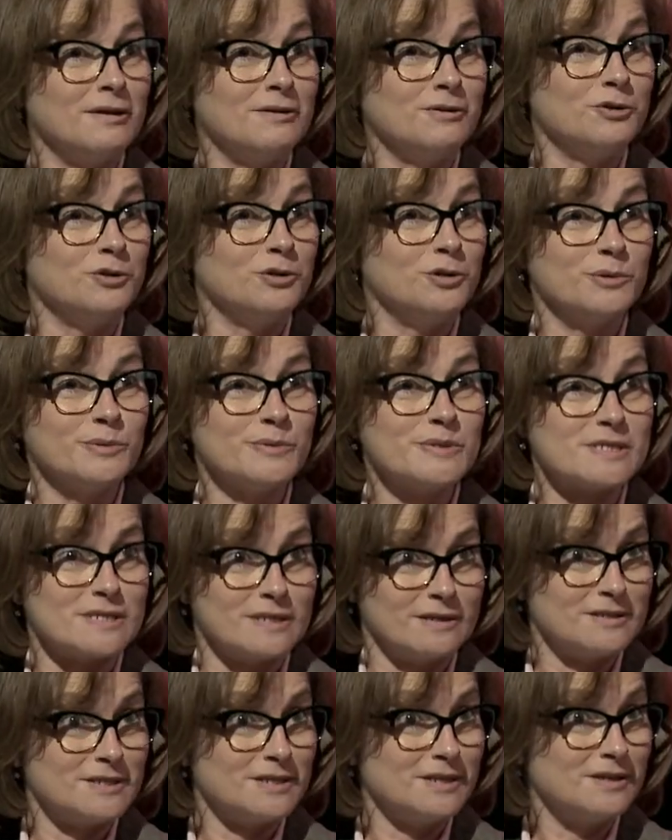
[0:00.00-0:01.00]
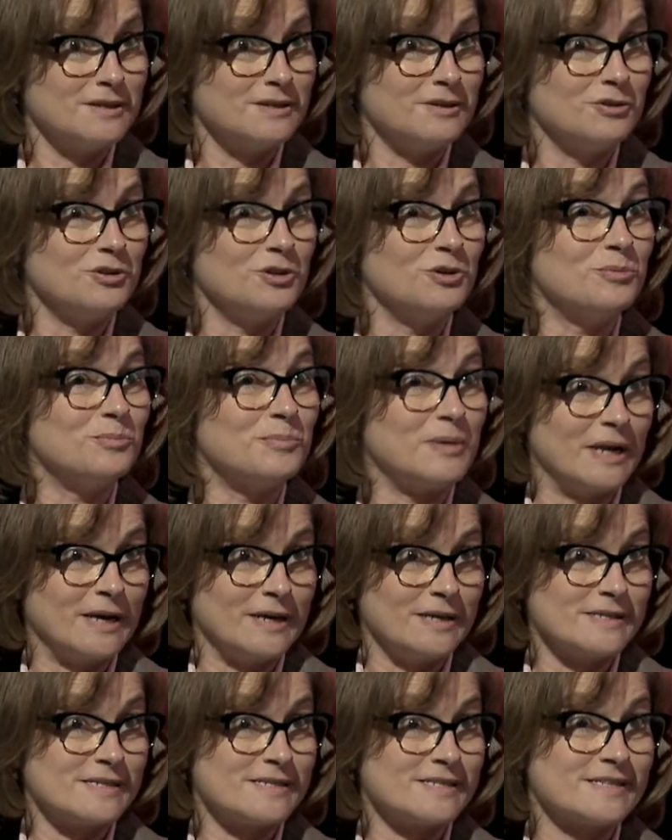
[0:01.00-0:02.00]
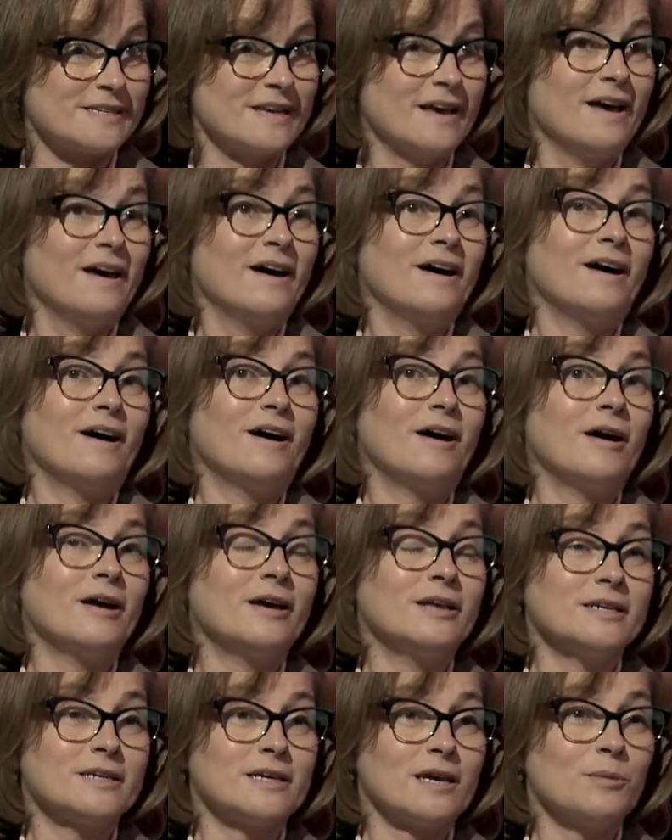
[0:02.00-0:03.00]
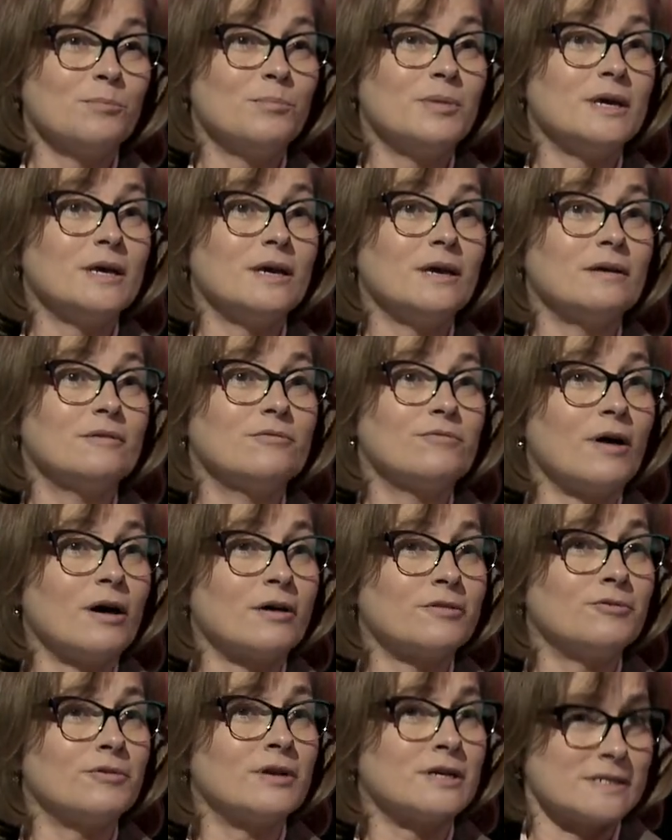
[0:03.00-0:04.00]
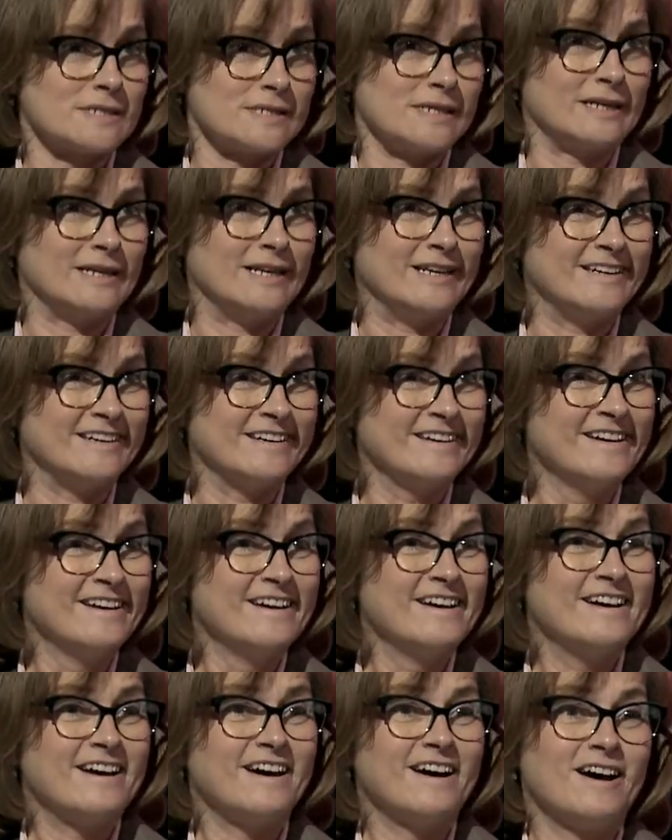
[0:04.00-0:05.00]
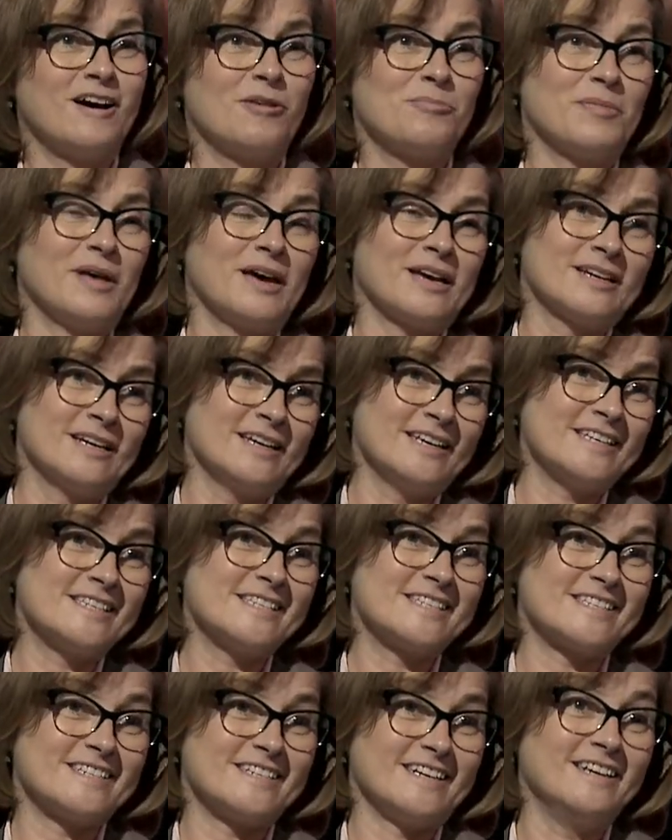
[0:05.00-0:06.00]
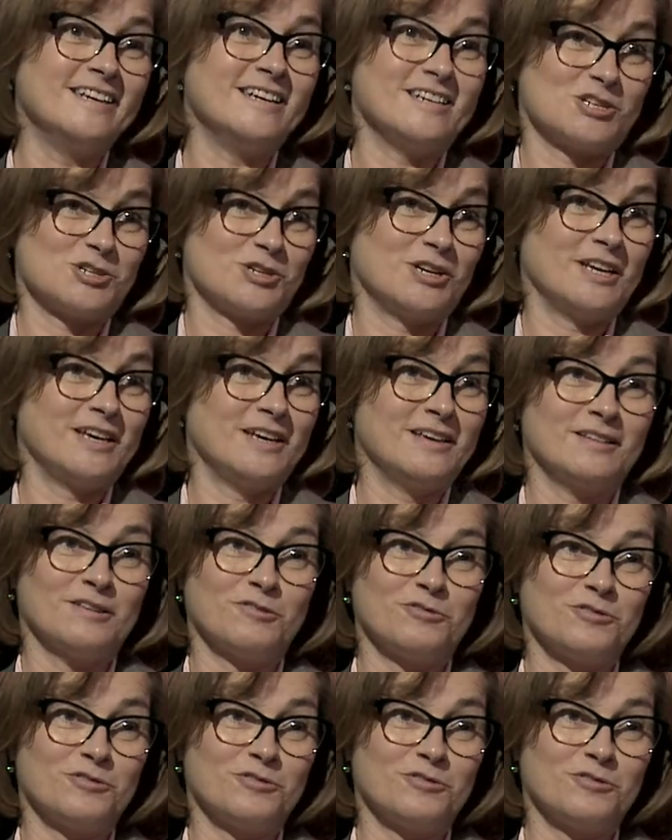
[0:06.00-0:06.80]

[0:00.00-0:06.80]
in a new city, in a new place, and it can be rather unsettling. At least initially, in the